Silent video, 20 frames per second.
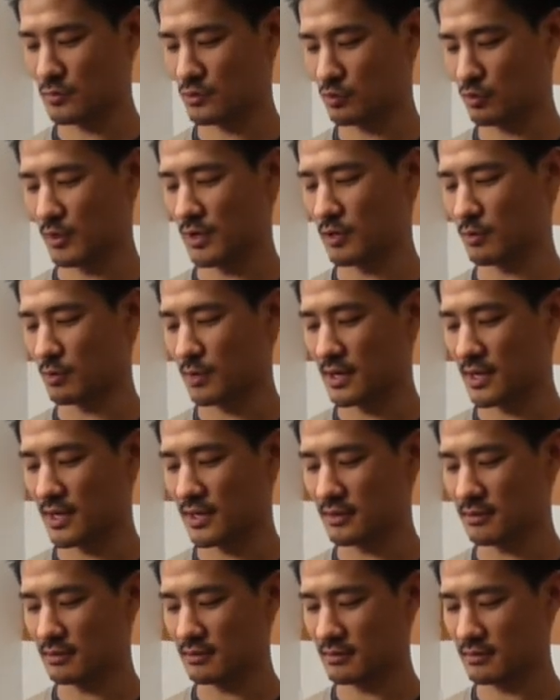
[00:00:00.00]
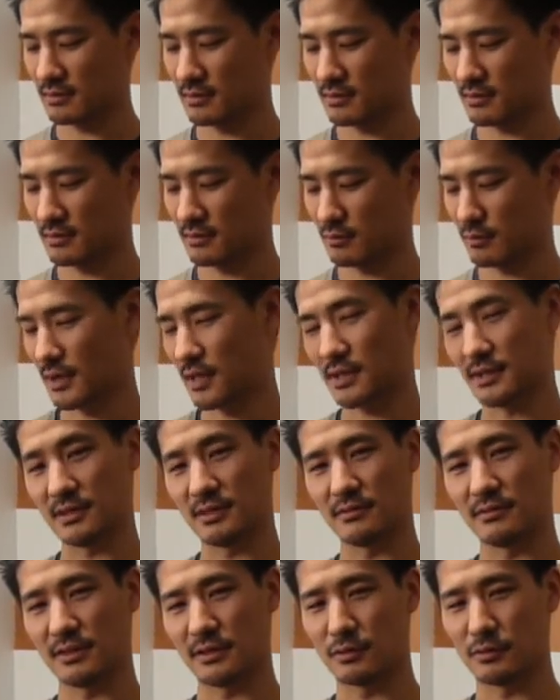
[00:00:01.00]
tweeter pod,
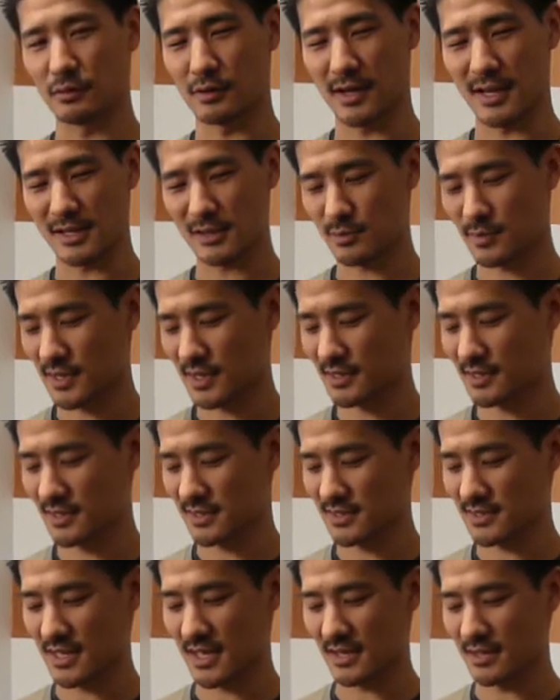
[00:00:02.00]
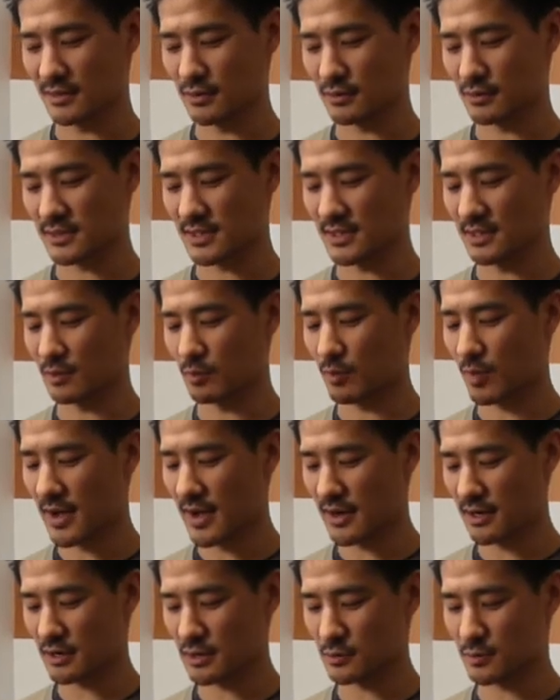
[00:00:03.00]
relatively cool aspect, is that you don't see the
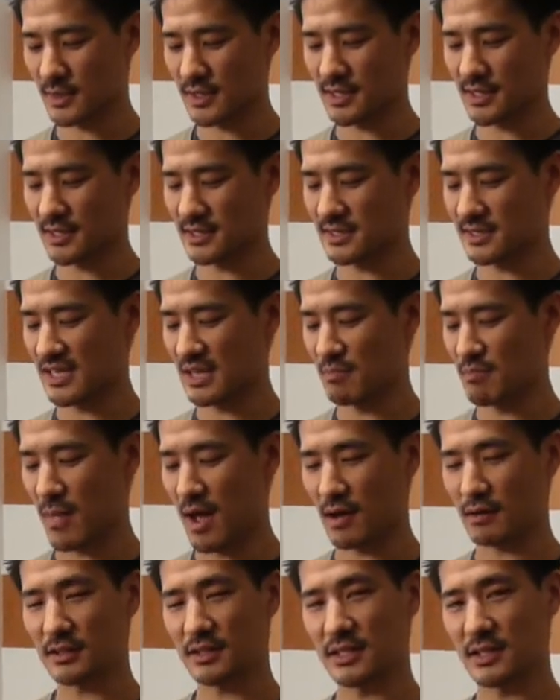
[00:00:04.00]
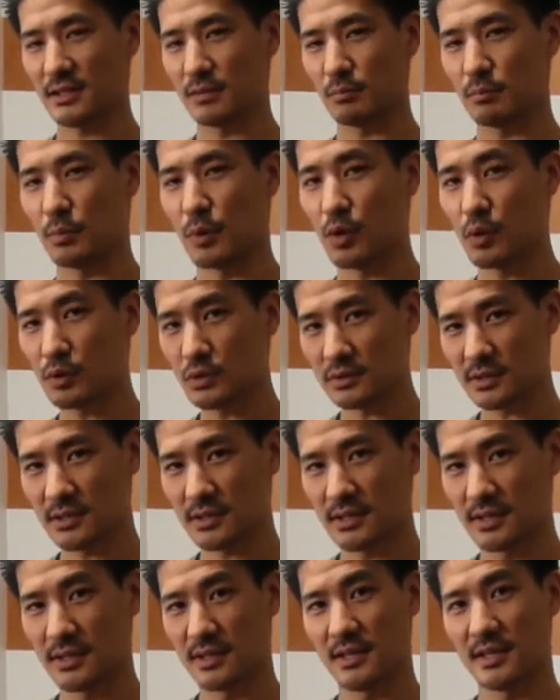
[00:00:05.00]
wires, because the mounting bolt
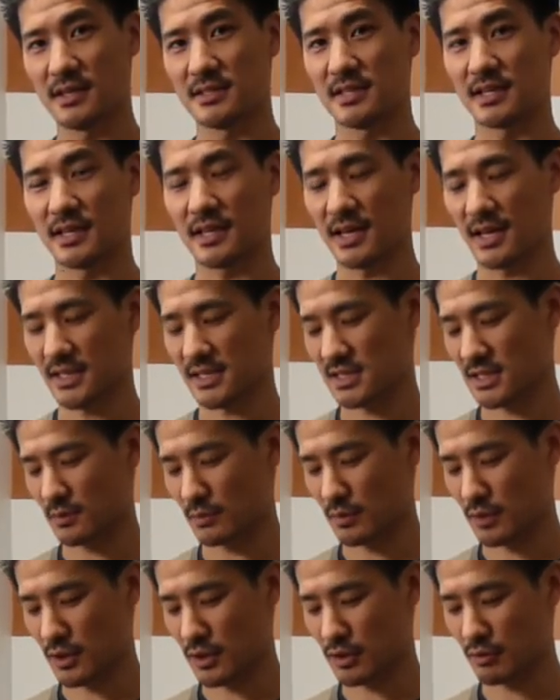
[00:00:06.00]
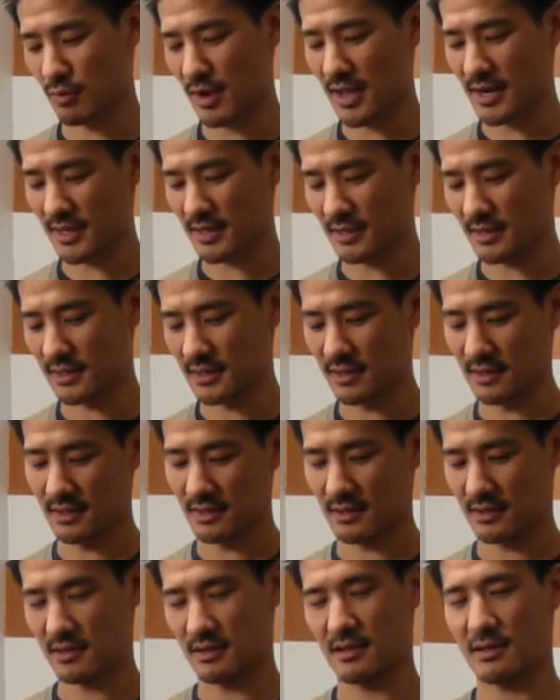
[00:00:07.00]
is a custom threaded
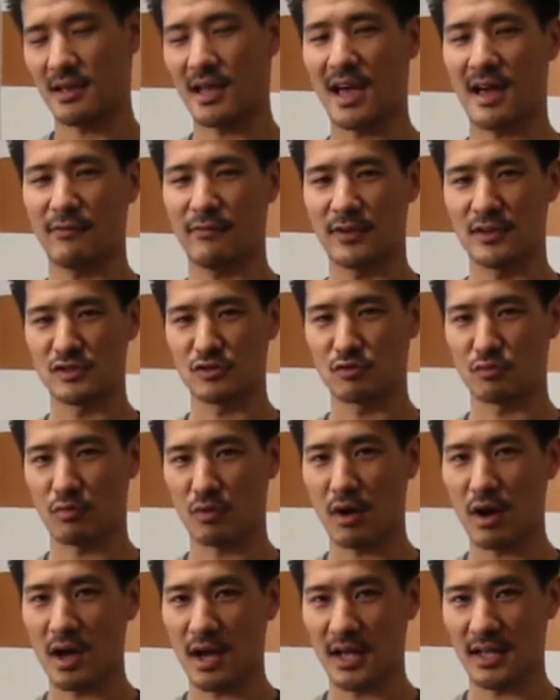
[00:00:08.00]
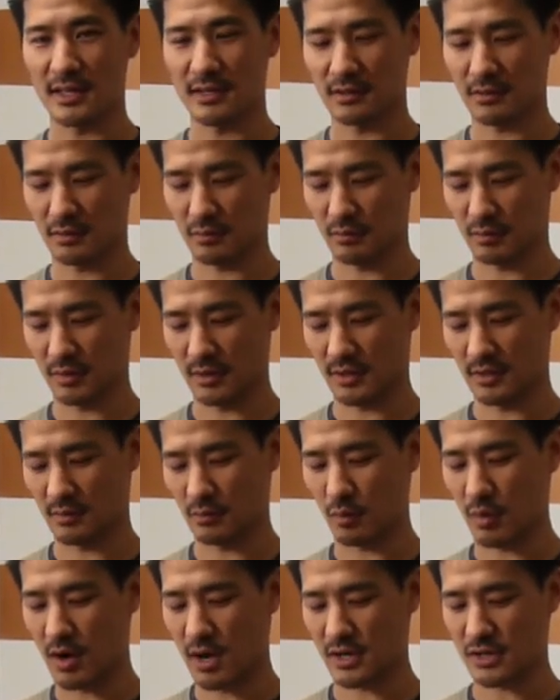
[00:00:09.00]
1/2 inch rod with a
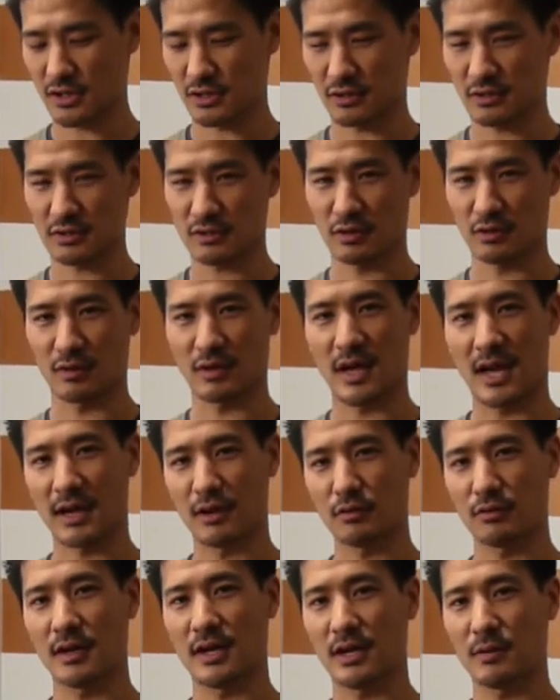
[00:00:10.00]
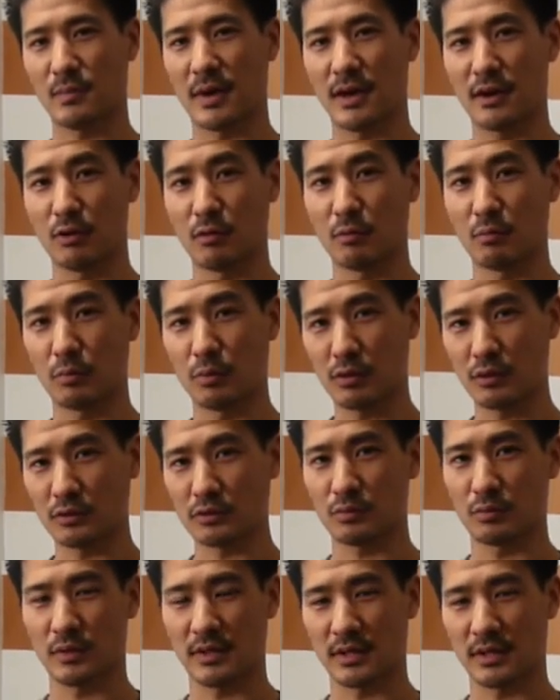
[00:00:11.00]
washer. So I created my own
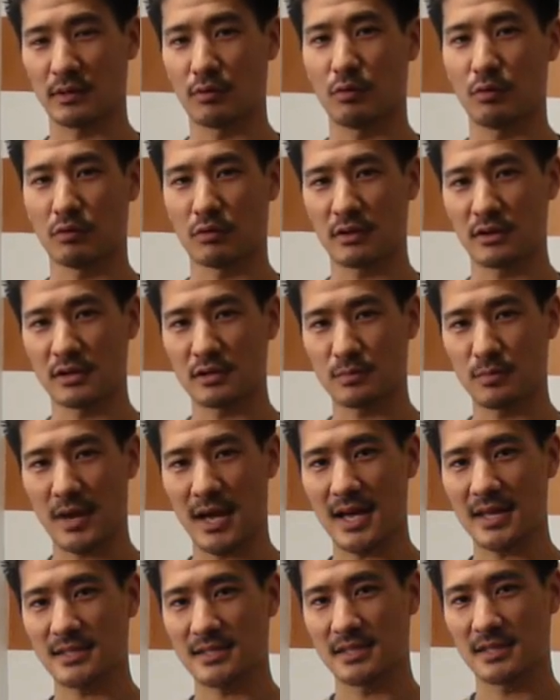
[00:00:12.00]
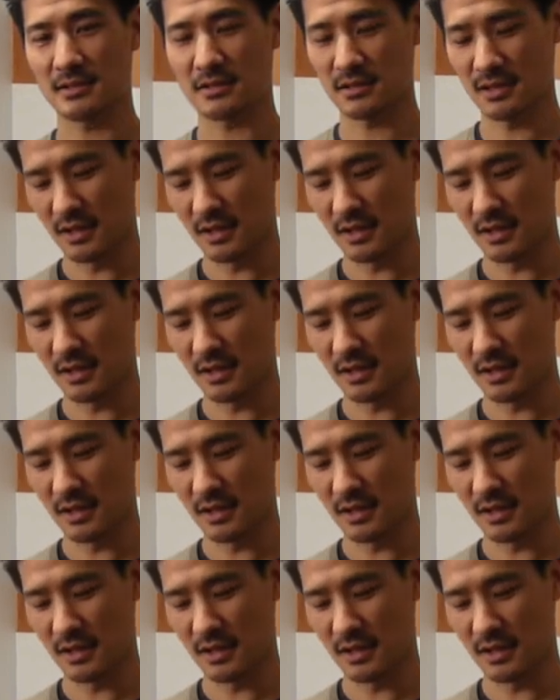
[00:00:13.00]
bolt with a 1/4 inch passage,